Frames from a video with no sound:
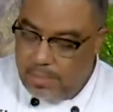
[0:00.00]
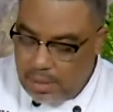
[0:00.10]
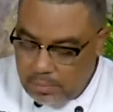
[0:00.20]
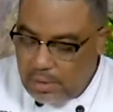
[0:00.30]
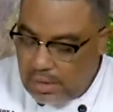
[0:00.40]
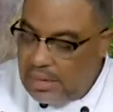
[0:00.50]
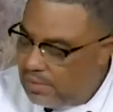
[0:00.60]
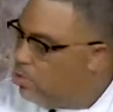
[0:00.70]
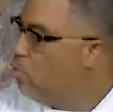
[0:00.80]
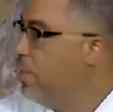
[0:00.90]
But
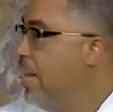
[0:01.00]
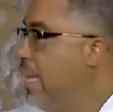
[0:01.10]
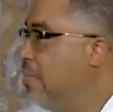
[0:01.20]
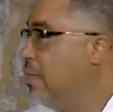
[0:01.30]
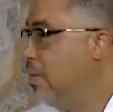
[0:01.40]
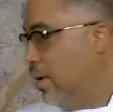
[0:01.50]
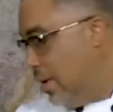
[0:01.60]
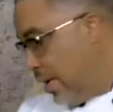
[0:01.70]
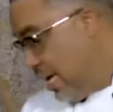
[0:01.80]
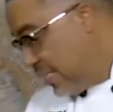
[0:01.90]
leaving it overnight,
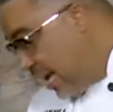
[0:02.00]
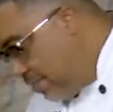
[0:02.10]
as I